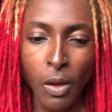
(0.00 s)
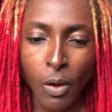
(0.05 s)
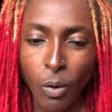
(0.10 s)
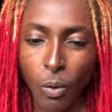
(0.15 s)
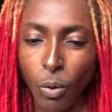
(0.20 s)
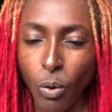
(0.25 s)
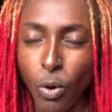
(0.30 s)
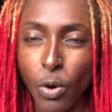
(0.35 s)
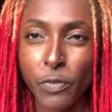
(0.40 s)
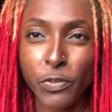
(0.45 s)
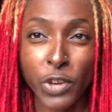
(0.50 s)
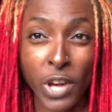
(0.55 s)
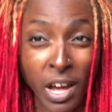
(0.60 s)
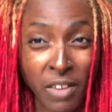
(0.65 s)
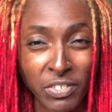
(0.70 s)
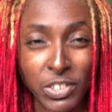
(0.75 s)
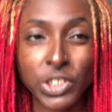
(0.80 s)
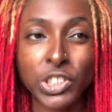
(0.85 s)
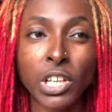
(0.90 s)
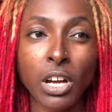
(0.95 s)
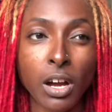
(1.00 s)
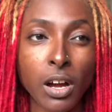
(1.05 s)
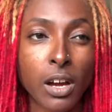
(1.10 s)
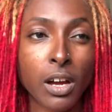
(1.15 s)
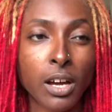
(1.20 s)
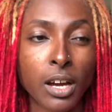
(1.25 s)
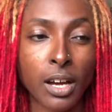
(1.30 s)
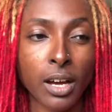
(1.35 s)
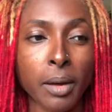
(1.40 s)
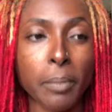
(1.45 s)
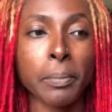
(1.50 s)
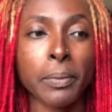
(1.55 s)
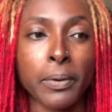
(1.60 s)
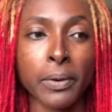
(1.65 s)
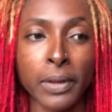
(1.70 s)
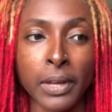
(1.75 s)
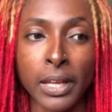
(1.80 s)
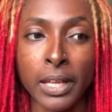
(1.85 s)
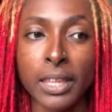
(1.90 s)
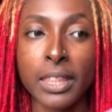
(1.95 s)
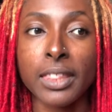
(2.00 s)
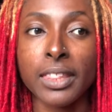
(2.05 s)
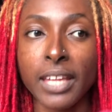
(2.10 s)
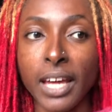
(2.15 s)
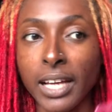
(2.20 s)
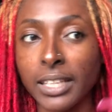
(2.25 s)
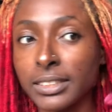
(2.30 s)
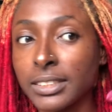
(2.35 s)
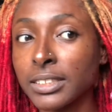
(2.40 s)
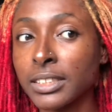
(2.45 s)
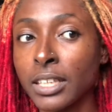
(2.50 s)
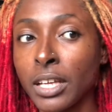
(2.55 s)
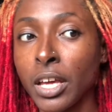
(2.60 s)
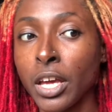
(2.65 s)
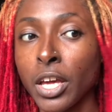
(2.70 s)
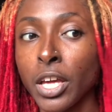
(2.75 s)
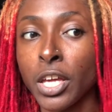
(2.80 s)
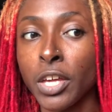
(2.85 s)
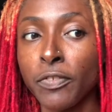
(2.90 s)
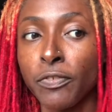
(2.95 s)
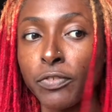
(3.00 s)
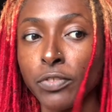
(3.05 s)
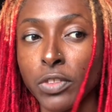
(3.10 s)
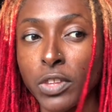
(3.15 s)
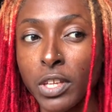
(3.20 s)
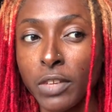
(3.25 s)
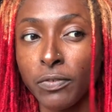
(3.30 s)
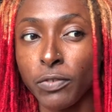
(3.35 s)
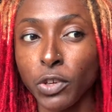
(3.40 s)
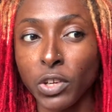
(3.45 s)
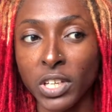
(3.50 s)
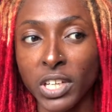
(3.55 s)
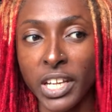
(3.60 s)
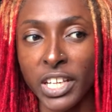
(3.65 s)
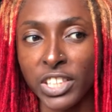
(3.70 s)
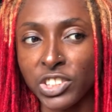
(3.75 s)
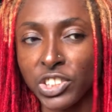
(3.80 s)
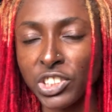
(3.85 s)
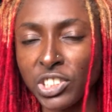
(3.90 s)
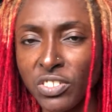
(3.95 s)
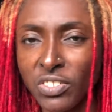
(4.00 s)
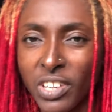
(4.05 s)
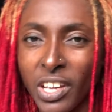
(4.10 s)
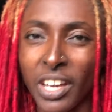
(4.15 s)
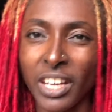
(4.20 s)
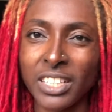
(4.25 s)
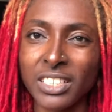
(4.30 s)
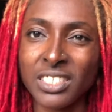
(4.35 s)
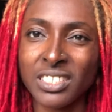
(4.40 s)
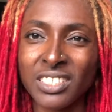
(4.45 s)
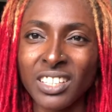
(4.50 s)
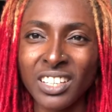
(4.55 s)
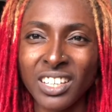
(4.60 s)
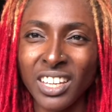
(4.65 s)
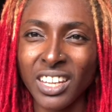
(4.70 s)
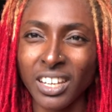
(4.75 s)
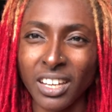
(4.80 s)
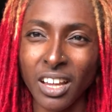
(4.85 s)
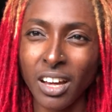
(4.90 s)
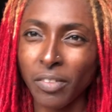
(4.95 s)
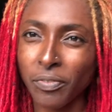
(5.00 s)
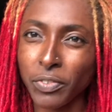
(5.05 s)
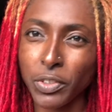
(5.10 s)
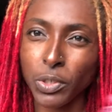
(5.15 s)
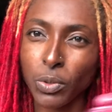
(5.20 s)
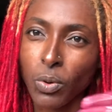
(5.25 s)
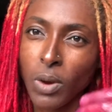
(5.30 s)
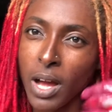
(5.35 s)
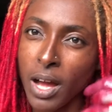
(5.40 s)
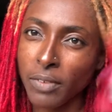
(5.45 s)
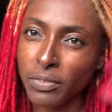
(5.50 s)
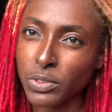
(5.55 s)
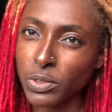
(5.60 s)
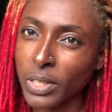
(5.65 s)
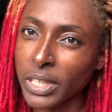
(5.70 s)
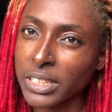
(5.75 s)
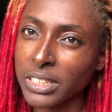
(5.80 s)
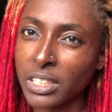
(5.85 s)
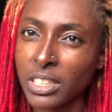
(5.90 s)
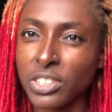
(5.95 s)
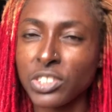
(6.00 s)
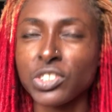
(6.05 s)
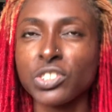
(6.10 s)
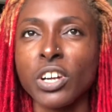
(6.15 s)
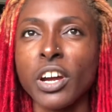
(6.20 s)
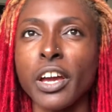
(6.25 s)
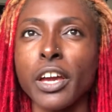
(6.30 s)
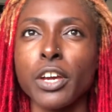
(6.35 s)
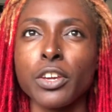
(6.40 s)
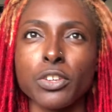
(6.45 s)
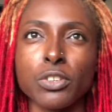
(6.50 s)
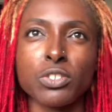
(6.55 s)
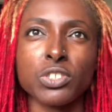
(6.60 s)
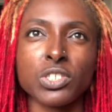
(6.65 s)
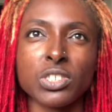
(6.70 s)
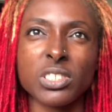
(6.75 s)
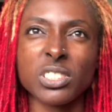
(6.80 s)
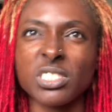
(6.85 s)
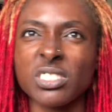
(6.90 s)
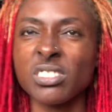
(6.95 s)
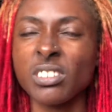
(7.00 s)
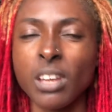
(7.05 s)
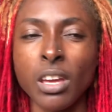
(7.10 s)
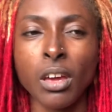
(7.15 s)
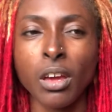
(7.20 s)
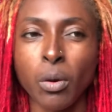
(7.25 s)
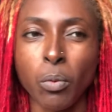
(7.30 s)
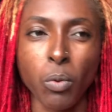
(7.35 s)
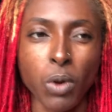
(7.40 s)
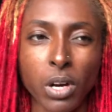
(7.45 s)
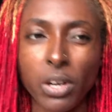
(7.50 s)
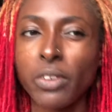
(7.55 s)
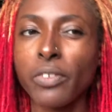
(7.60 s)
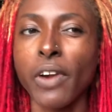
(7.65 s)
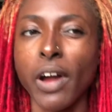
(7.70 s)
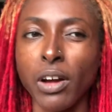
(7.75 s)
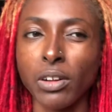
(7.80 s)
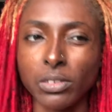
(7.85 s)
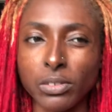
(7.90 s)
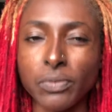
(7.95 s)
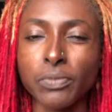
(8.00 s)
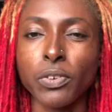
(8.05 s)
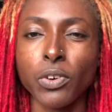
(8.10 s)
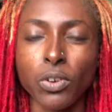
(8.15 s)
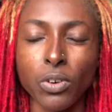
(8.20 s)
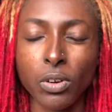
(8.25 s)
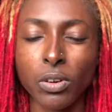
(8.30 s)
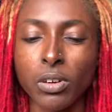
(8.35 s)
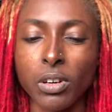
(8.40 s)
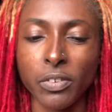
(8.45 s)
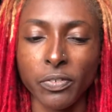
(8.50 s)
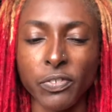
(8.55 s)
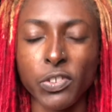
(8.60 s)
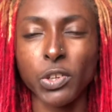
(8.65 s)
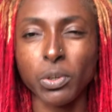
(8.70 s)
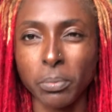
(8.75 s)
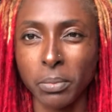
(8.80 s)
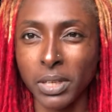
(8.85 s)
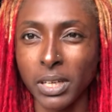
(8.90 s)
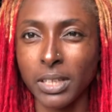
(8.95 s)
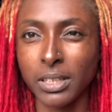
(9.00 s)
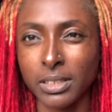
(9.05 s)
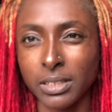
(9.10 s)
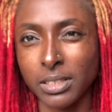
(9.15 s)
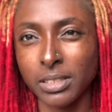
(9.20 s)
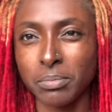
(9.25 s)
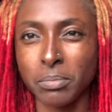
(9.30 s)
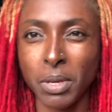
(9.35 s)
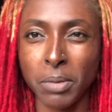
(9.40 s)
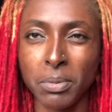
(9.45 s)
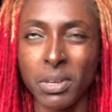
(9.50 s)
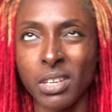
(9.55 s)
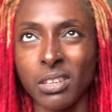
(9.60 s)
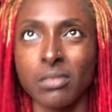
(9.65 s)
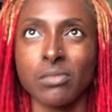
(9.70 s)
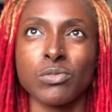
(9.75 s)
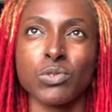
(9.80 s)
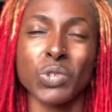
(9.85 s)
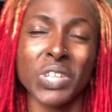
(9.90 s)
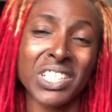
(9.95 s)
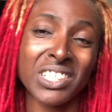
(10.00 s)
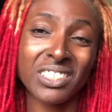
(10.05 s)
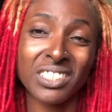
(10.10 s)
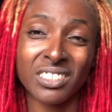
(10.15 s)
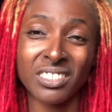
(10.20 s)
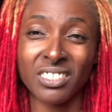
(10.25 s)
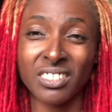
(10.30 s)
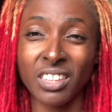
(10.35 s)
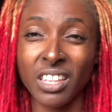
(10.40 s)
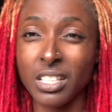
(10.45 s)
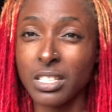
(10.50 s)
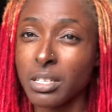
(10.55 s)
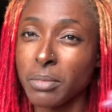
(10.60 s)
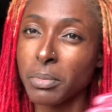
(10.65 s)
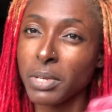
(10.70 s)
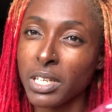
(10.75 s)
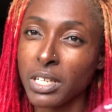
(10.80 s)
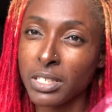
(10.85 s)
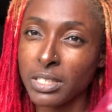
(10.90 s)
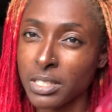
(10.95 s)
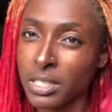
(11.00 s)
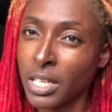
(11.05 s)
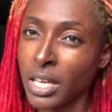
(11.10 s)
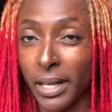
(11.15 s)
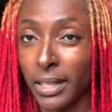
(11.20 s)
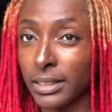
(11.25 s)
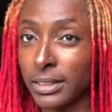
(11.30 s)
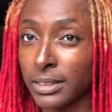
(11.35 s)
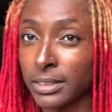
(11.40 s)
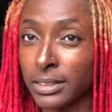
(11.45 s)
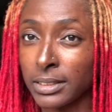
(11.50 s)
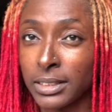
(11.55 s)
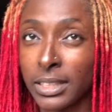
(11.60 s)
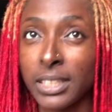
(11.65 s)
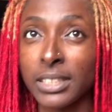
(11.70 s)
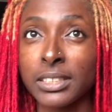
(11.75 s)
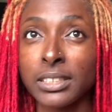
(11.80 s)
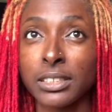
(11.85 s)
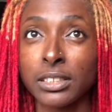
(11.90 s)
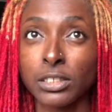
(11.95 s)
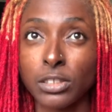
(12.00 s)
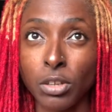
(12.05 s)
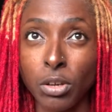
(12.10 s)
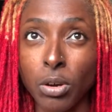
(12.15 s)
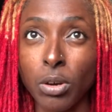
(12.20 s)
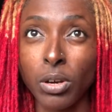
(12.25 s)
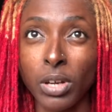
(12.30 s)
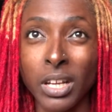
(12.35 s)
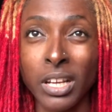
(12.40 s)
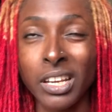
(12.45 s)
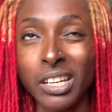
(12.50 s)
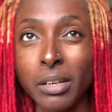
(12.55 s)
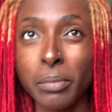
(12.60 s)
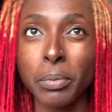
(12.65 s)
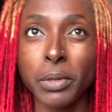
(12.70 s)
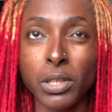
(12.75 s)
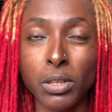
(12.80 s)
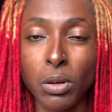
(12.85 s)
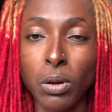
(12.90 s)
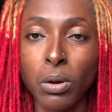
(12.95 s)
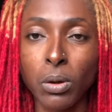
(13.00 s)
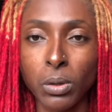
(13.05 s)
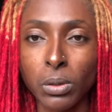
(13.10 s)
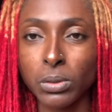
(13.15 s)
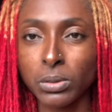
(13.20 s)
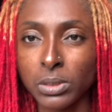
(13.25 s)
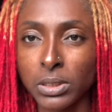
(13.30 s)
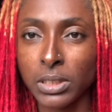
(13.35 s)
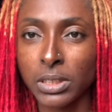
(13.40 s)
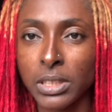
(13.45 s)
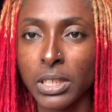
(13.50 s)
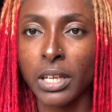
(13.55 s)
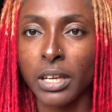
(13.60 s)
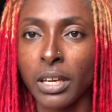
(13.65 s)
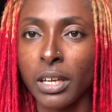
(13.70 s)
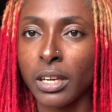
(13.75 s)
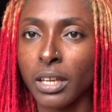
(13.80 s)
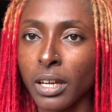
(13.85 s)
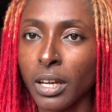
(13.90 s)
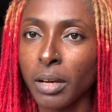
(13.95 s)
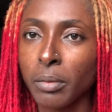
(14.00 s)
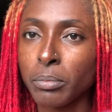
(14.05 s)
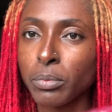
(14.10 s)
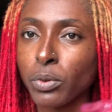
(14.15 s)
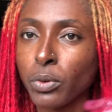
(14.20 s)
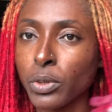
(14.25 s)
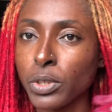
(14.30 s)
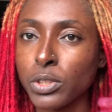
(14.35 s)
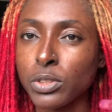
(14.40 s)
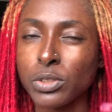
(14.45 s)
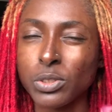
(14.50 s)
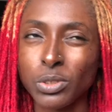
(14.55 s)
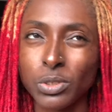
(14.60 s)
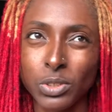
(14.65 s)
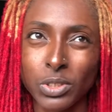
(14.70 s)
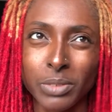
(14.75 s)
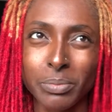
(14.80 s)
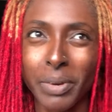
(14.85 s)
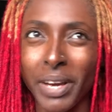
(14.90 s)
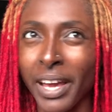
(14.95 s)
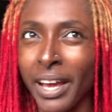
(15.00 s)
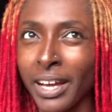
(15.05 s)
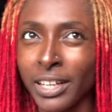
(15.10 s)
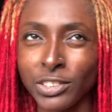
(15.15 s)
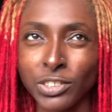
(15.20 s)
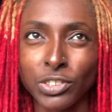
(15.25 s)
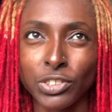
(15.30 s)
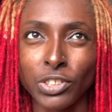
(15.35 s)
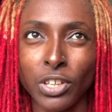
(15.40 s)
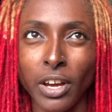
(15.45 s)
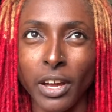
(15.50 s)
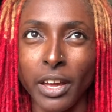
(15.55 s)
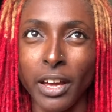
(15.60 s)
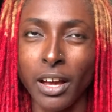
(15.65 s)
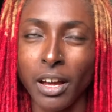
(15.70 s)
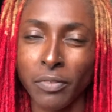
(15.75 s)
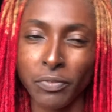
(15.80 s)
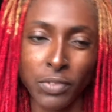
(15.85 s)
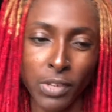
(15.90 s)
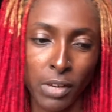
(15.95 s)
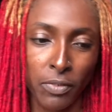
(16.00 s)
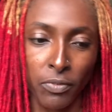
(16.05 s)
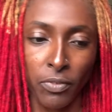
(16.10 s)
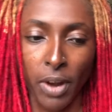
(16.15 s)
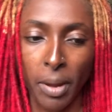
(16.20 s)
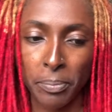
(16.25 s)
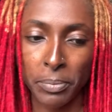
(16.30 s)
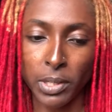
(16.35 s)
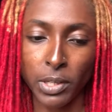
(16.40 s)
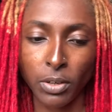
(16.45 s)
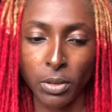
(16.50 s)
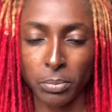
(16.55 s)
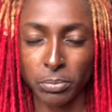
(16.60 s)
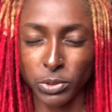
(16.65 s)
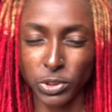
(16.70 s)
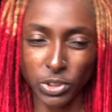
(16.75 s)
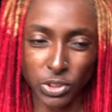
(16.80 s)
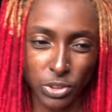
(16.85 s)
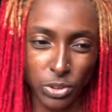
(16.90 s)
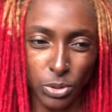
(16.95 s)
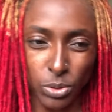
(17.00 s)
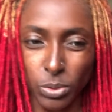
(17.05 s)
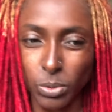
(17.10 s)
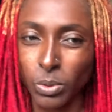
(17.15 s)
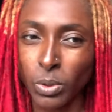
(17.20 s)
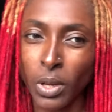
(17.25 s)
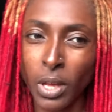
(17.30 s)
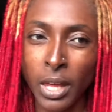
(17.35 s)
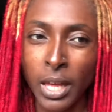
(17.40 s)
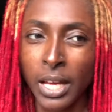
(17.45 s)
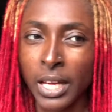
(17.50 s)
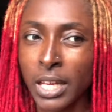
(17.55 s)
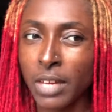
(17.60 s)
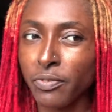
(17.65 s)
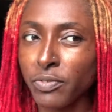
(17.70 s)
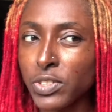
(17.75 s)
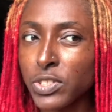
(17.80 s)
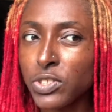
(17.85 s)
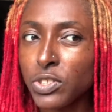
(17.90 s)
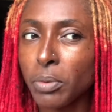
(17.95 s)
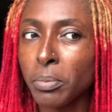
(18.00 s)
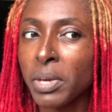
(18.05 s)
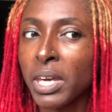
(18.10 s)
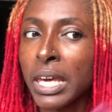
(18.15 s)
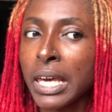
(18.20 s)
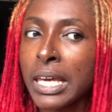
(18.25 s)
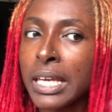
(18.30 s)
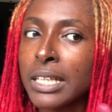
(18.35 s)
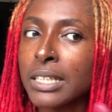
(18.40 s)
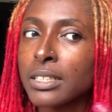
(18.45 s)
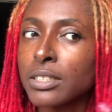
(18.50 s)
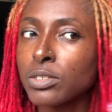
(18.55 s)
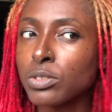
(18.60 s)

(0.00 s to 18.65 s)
or if you have a shower cap, that if you're in Nigeria, it's sunny enough, you don't have to enter a dryer. You could just walk around for a few minutes, maybe 20 to 30 minutes. But since it's a little bit cold today, I'm going to use my hand dryer after I've wrapped it up, just to give it some heat